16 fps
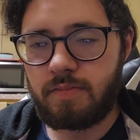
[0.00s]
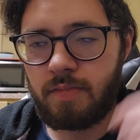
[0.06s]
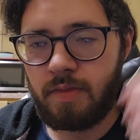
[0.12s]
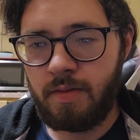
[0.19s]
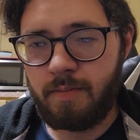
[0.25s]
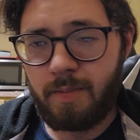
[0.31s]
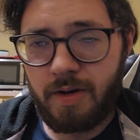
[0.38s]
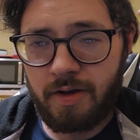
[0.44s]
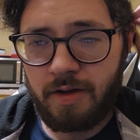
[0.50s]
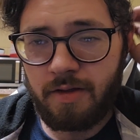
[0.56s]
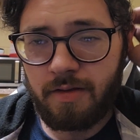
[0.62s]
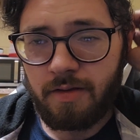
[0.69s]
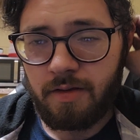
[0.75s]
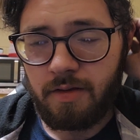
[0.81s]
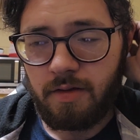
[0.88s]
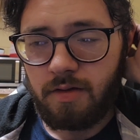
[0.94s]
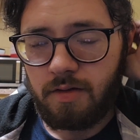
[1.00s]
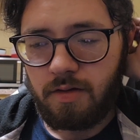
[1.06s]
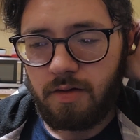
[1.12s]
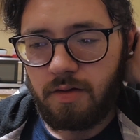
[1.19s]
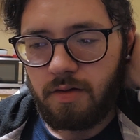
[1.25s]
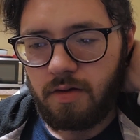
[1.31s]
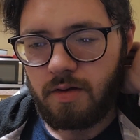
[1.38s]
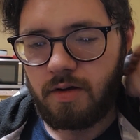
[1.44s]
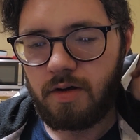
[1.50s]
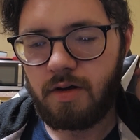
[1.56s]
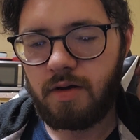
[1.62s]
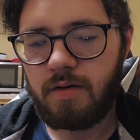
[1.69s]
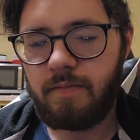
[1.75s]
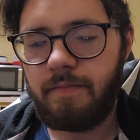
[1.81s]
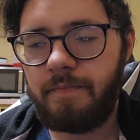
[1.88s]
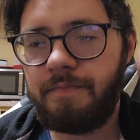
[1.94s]
But
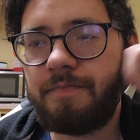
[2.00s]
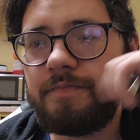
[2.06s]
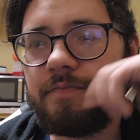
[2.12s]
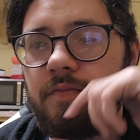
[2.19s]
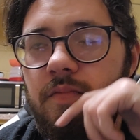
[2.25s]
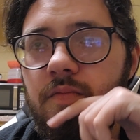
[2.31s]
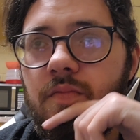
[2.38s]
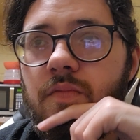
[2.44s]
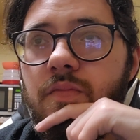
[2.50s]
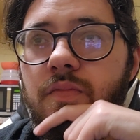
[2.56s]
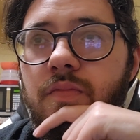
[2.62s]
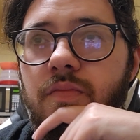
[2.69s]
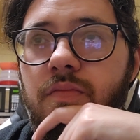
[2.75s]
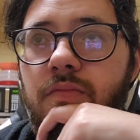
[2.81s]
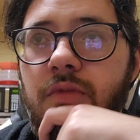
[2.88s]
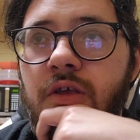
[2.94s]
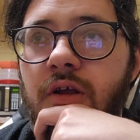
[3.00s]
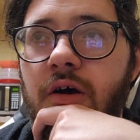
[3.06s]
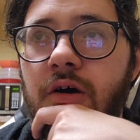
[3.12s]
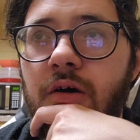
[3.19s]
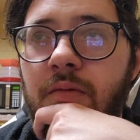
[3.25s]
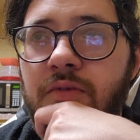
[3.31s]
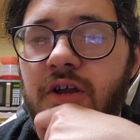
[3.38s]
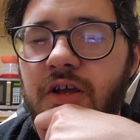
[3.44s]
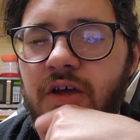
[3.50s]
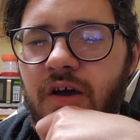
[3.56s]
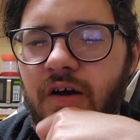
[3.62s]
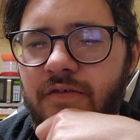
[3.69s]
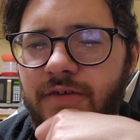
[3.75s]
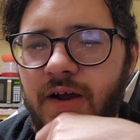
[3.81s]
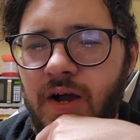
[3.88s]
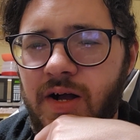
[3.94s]
I'm going to
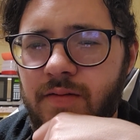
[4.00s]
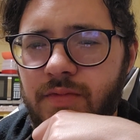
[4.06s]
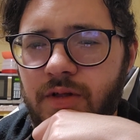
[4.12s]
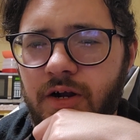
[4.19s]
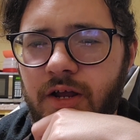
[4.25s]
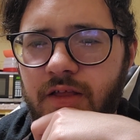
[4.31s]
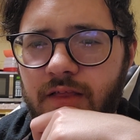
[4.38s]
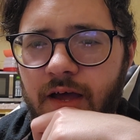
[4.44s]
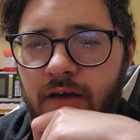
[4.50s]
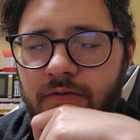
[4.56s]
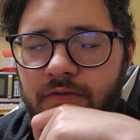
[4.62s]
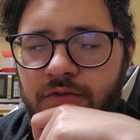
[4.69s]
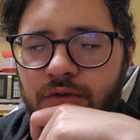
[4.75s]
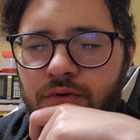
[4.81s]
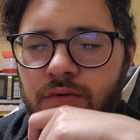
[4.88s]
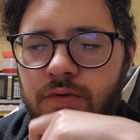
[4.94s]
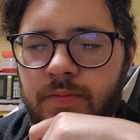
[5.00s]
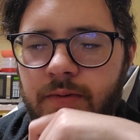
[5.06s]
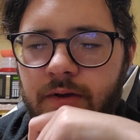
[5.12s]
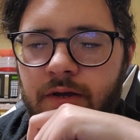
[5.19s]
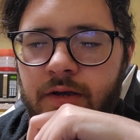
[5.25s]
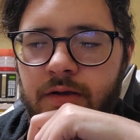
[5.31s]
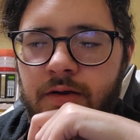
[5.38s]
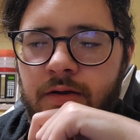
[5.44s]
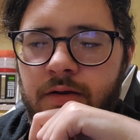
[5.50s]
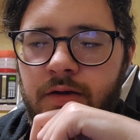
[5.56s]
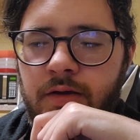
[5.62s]
cover how I'm learning that with Uzbek.